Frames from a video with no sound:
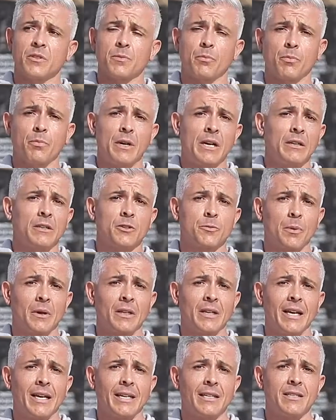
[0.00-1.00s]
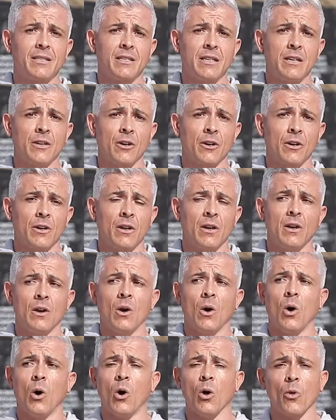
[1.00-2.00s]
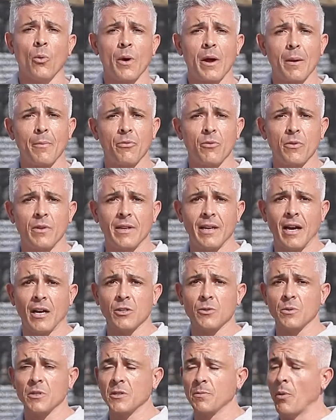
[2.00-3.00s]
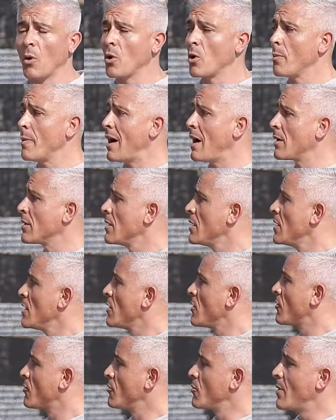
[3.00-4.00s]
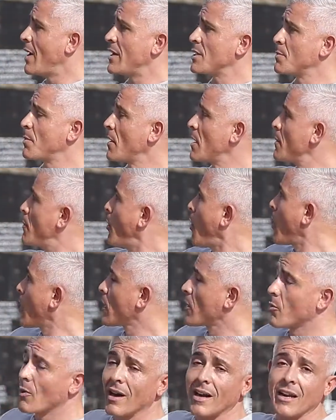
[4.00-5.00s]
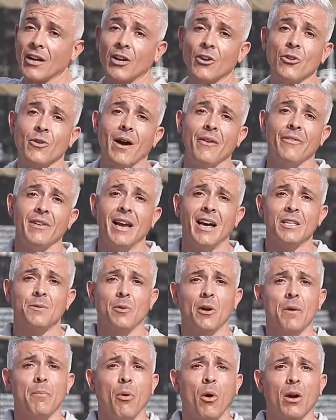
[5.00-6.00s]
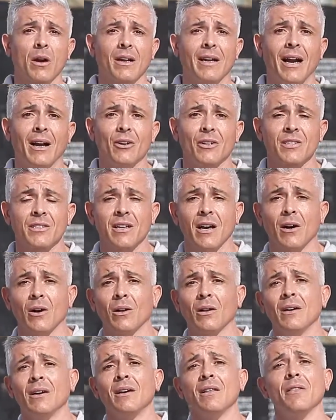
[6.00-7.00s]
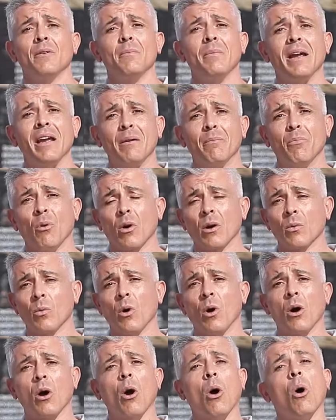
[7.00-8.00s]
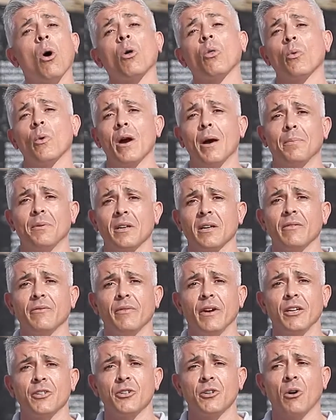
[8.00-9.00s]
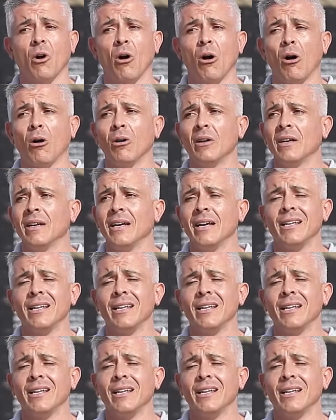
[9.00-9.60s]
Spring Lake and Seagirt all the way up through the towns we spoke about, through Asbury Park. Right here you have the Asbury Park Carousel, the main boardwalk, all the way up to Convention Hall.